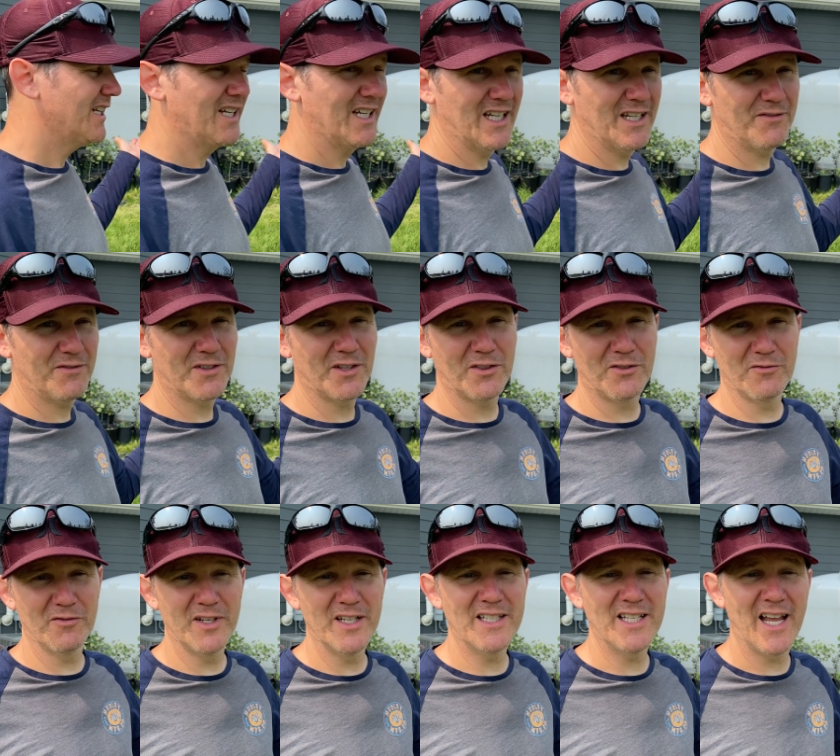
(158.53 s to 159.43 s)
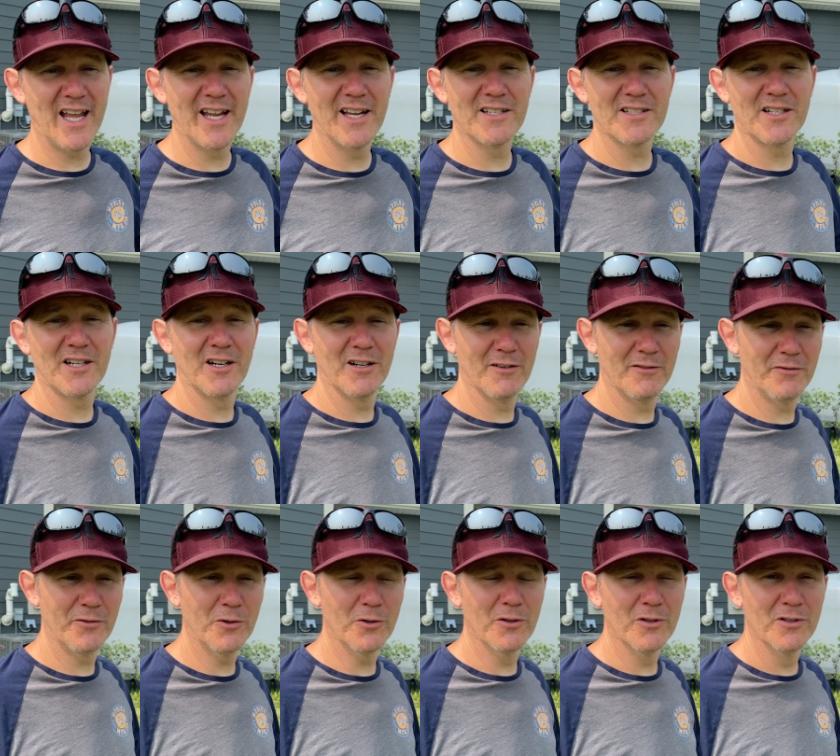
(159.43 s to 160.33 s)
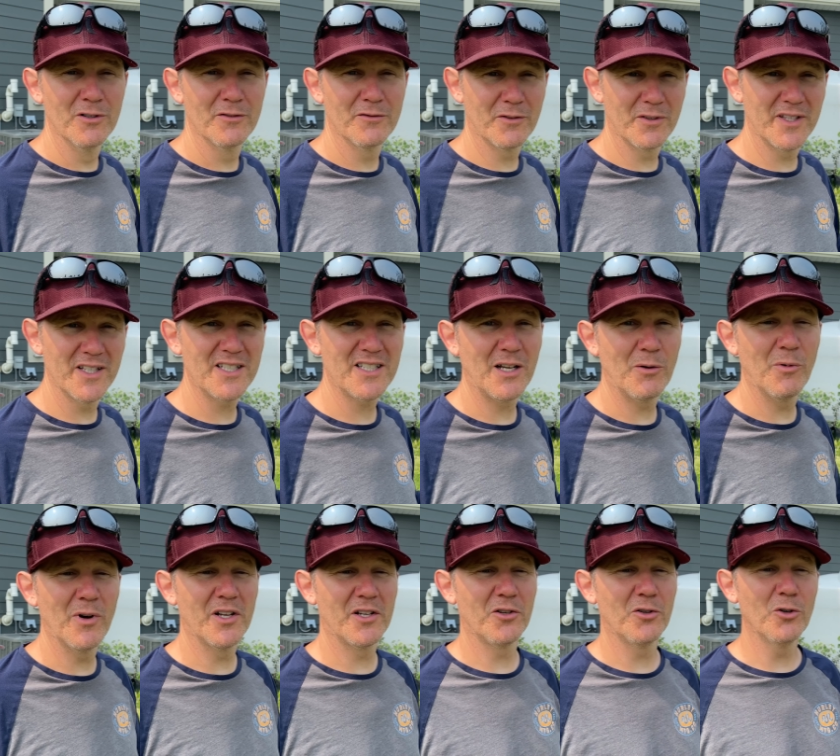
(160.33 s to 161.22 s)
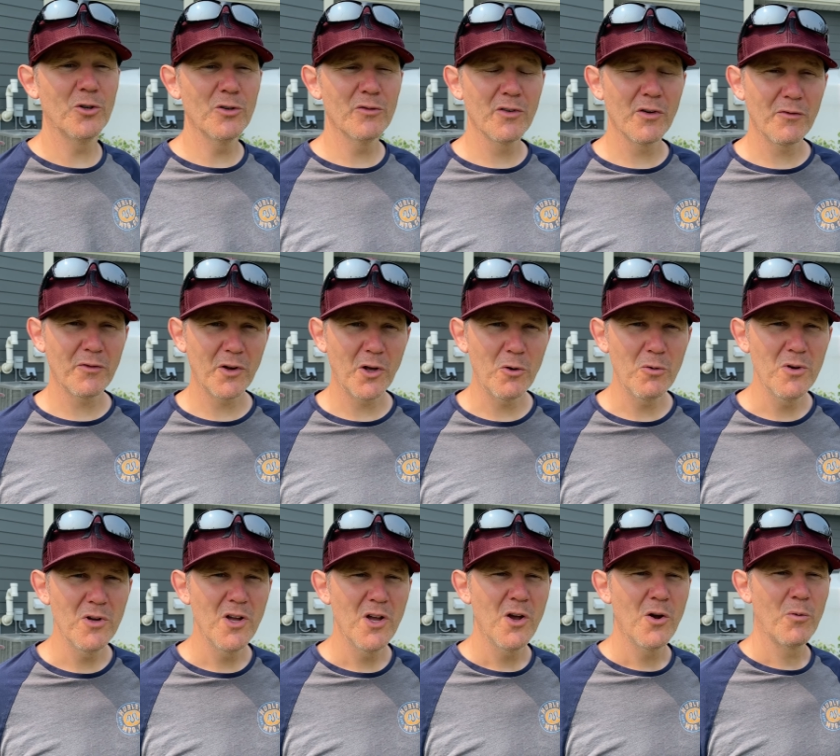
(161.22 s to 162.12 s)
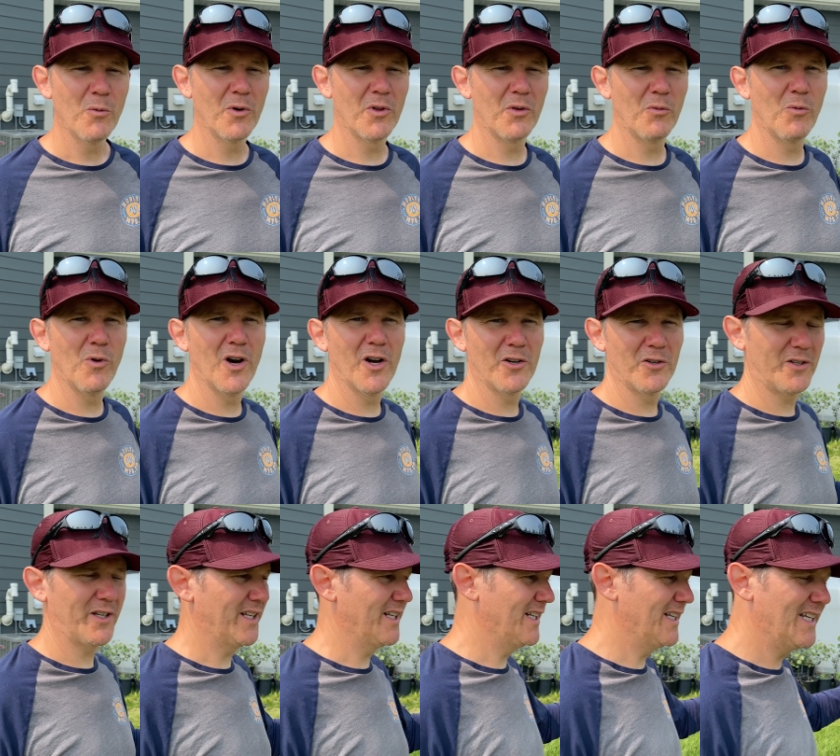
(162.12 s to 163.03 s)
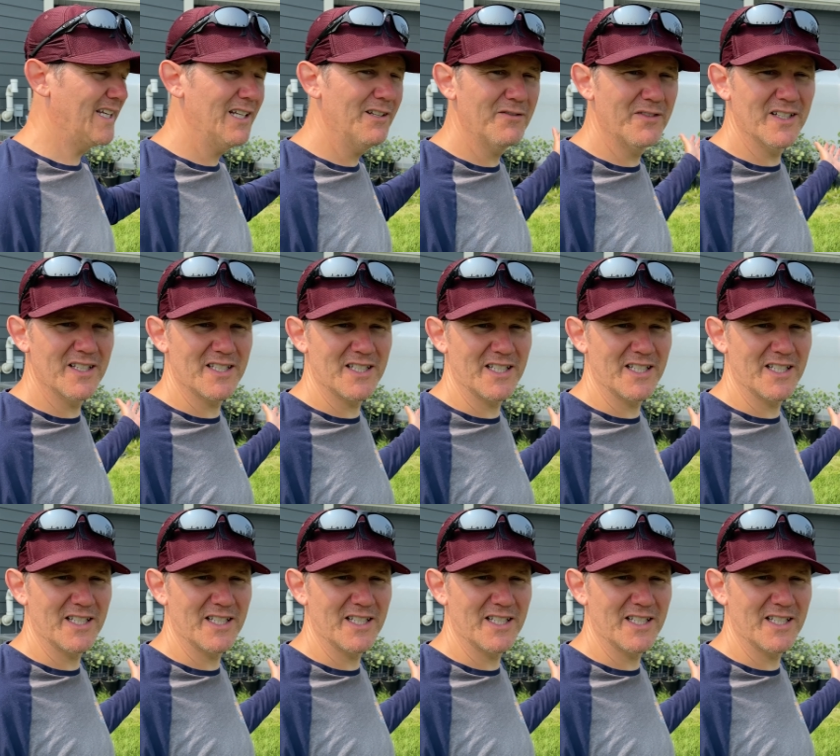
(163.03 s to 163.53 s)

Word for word: if the three tanks are full. For this, I want an overflow where the water can leave this